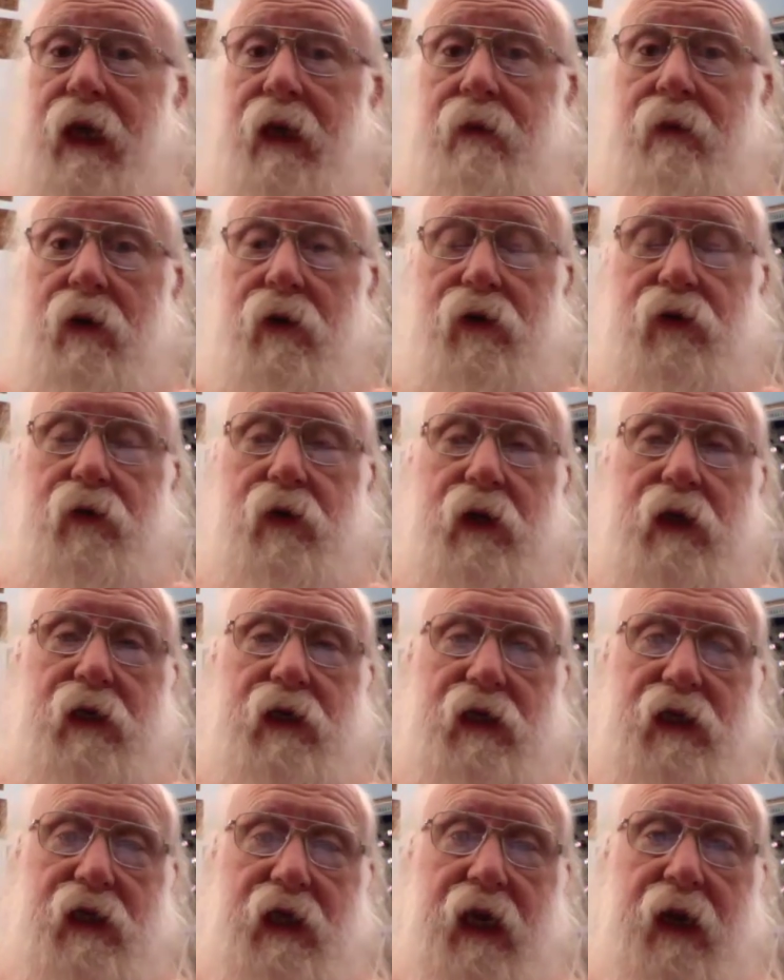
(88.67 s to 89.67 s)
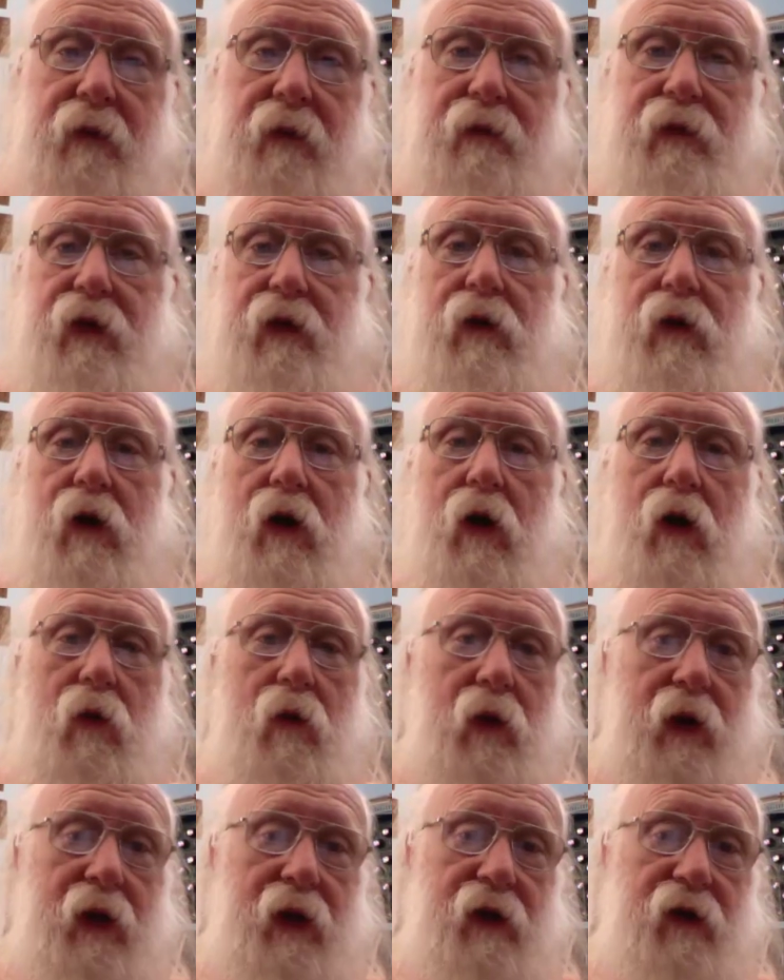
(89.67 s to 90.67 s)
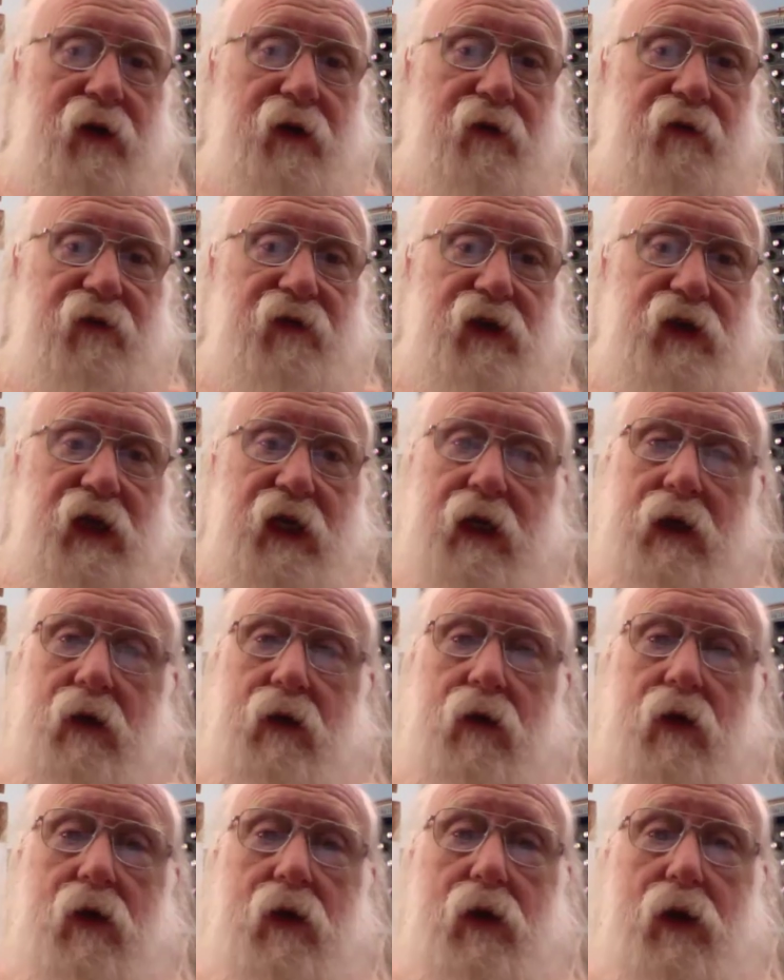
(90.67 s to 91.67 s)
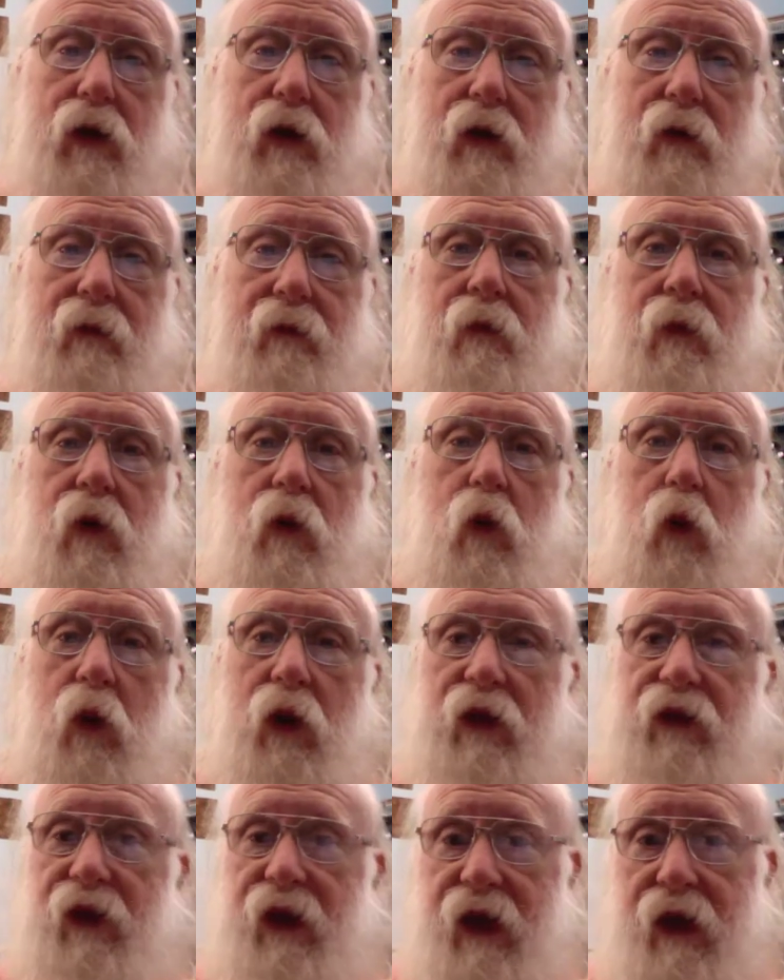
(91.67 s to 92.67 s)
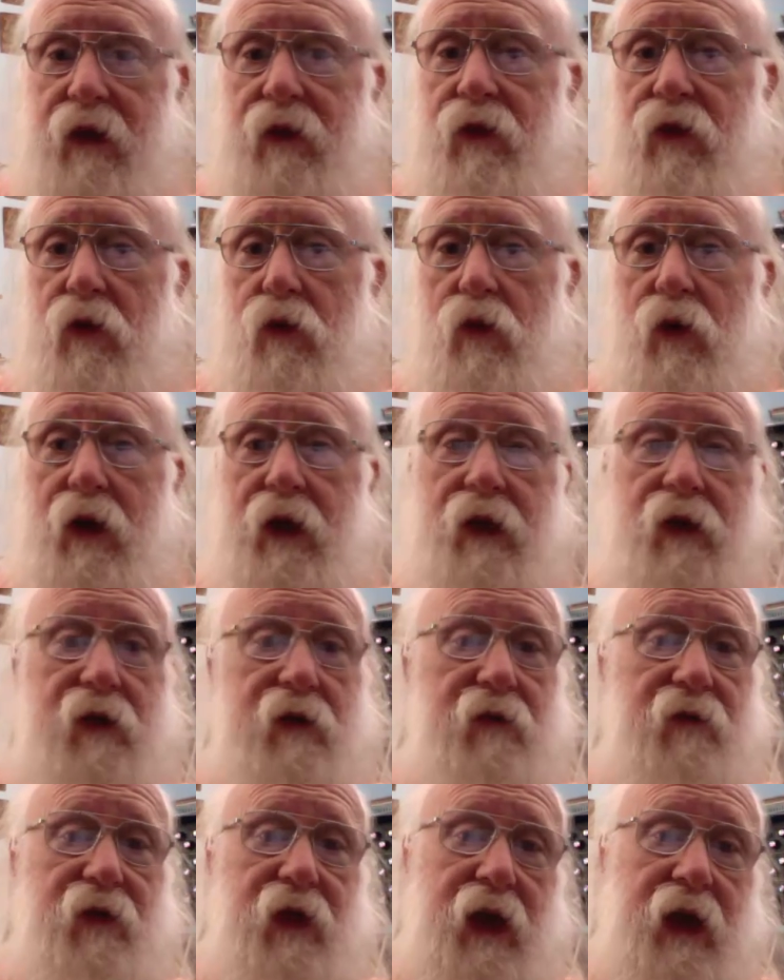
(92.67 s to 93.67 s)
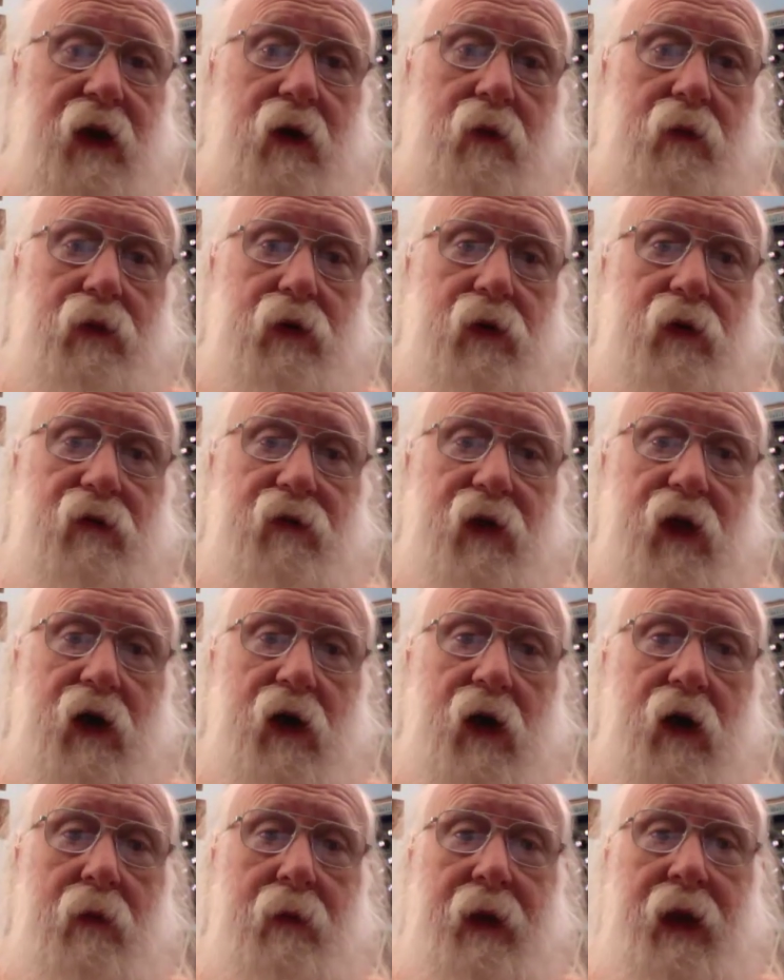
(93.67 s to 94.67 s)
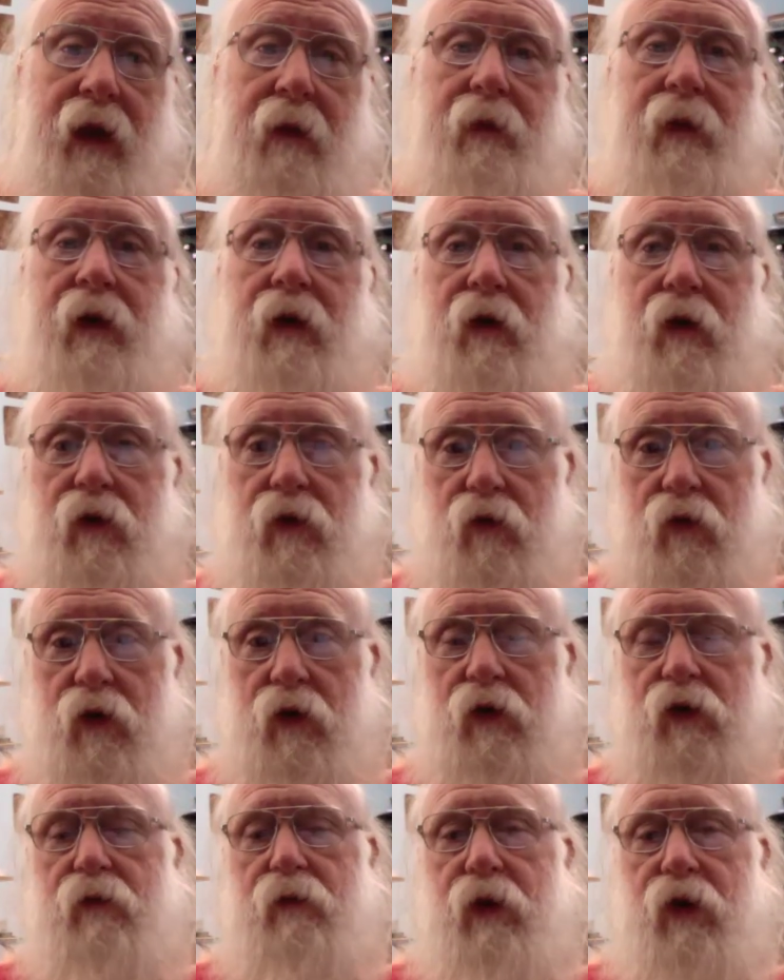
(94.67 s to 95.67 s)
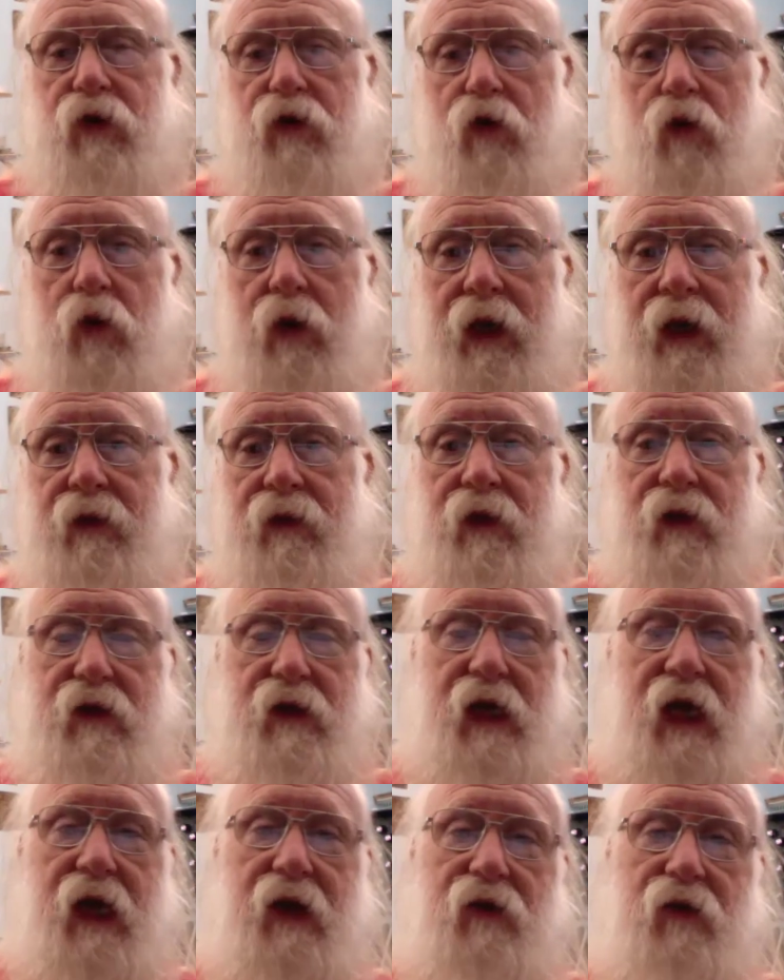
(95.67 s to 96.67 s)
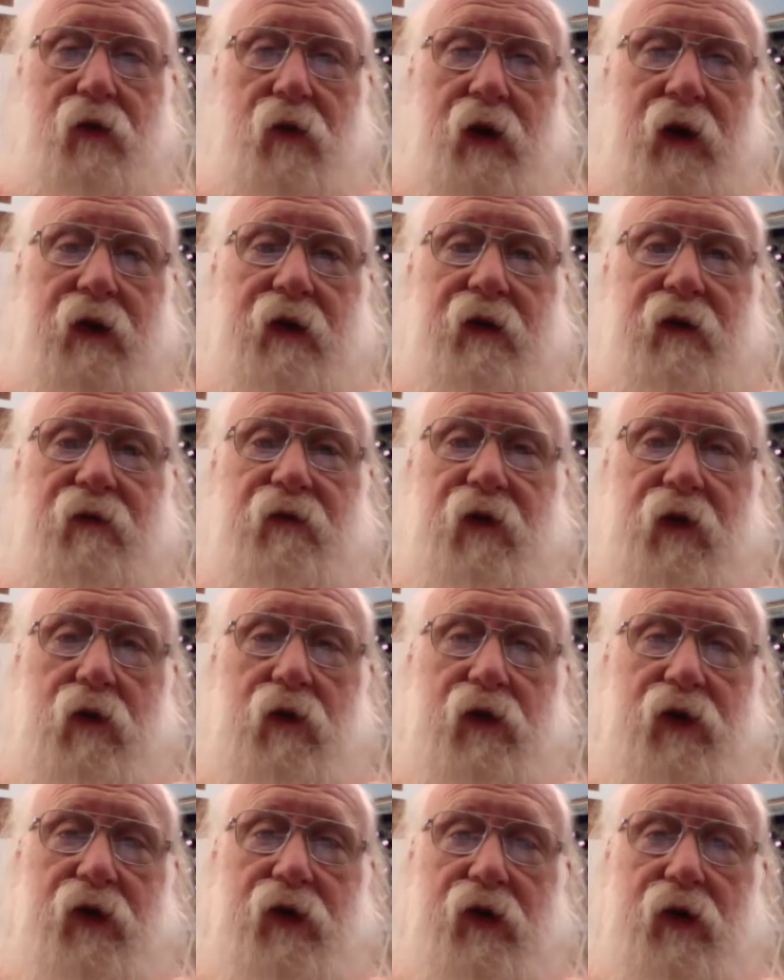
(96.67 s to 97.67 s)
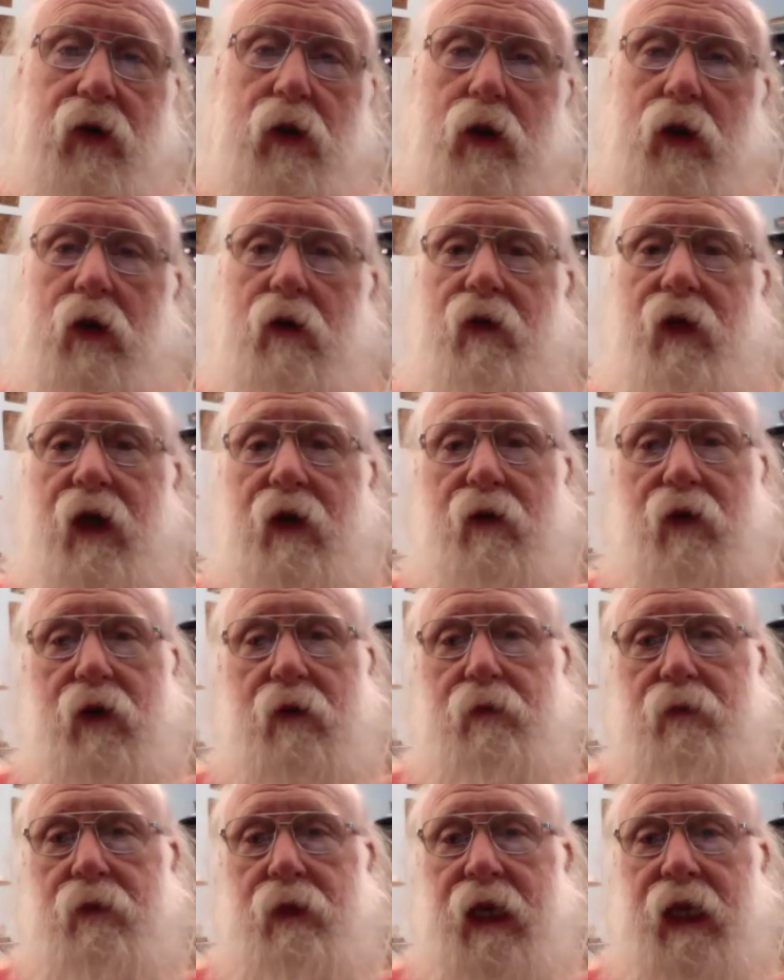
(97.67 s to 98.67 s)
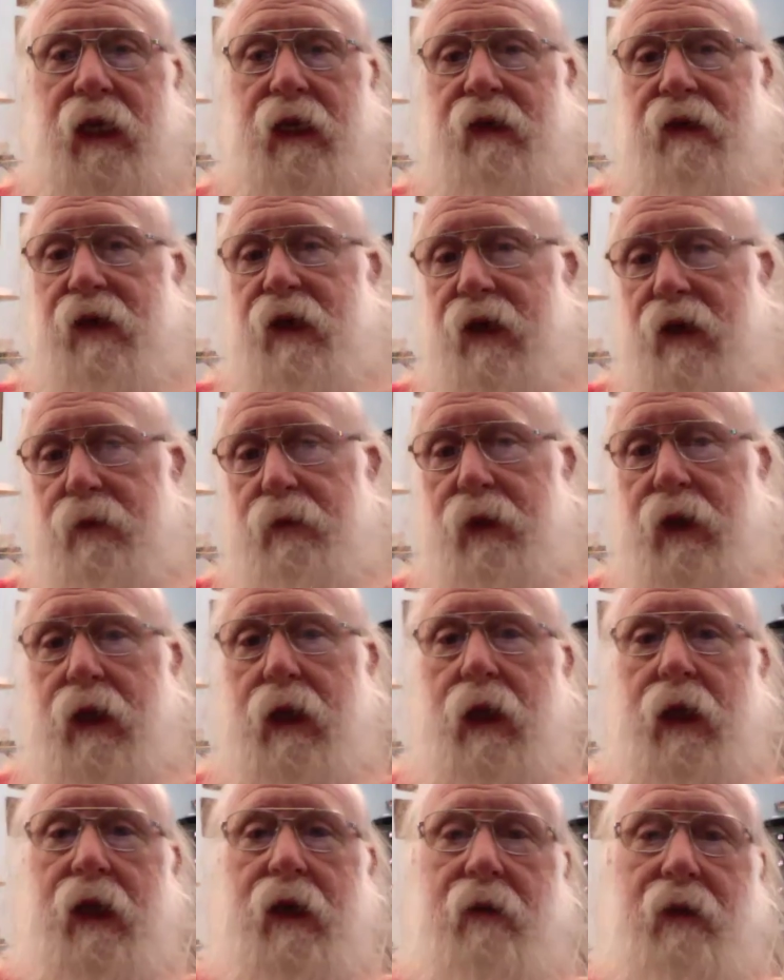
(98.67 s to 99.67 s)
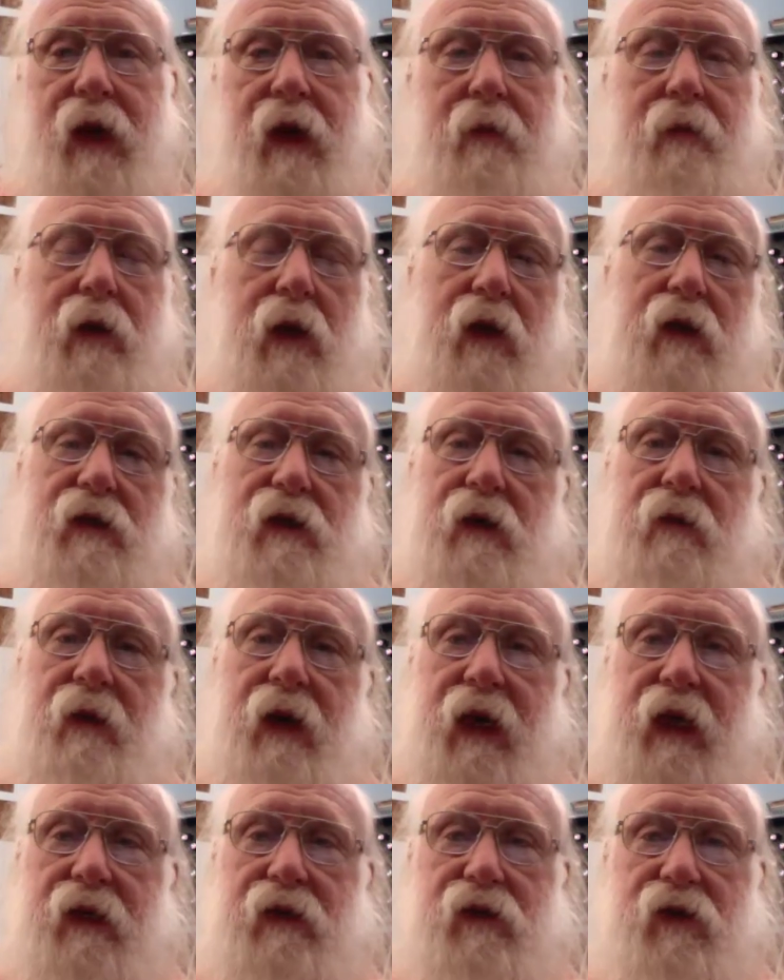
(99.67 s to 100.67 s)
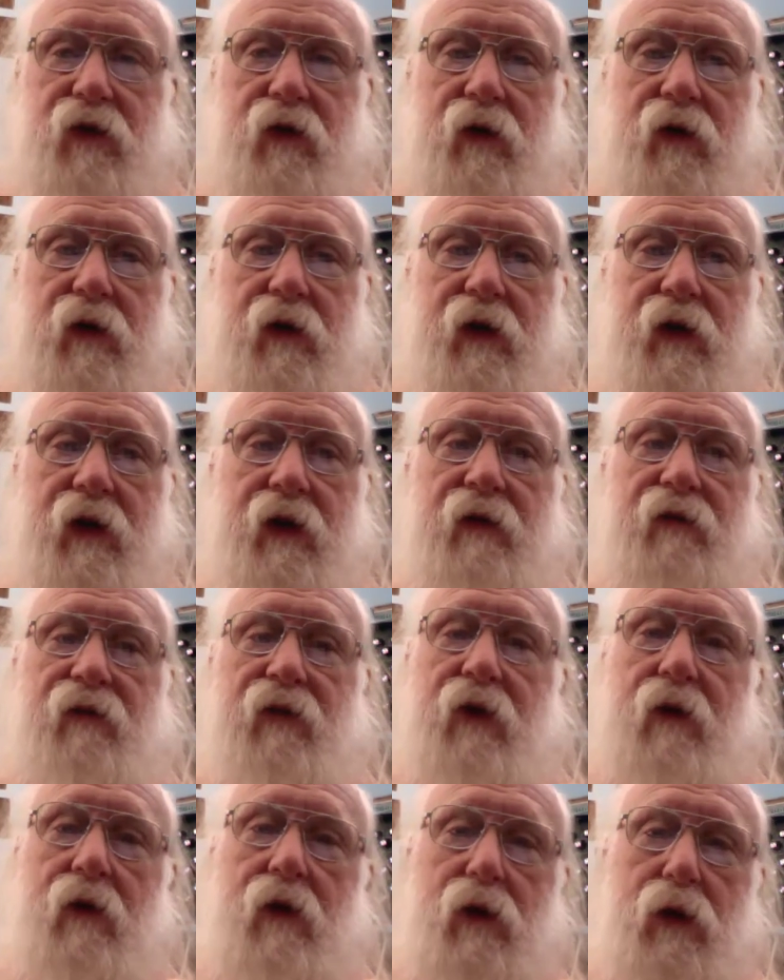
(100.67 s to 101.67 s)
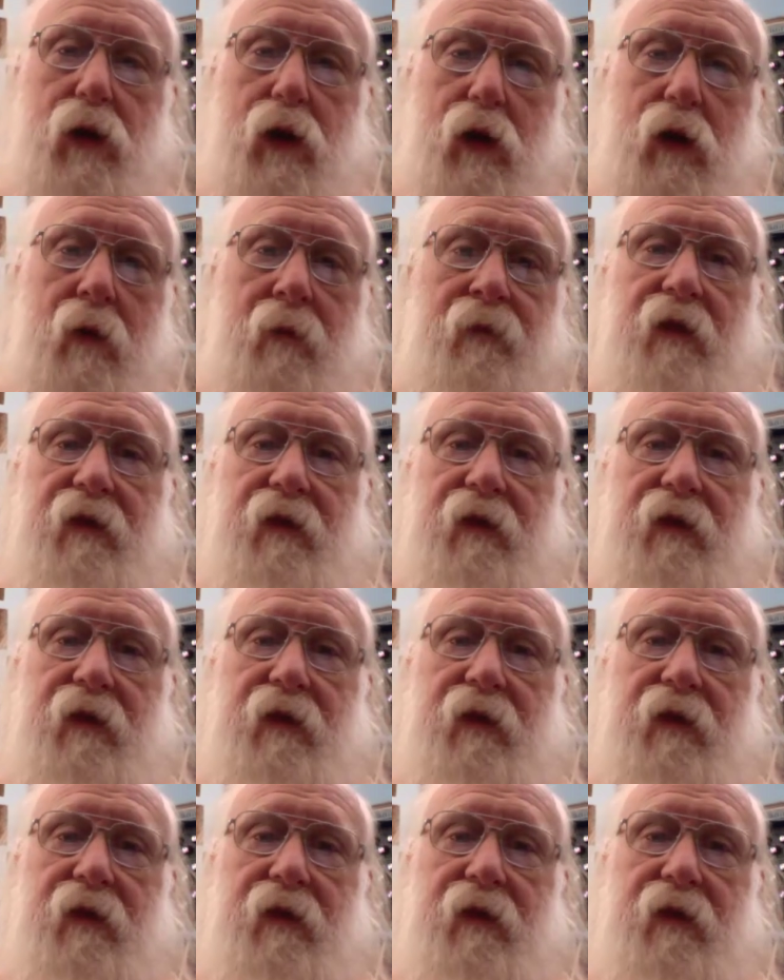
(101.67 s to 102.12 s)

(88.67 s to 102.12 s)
able to accept a range of signals within the range of the output of the op-amp, in other words, between the saturation voltages, so that would be typically about plus and minus 13 volts.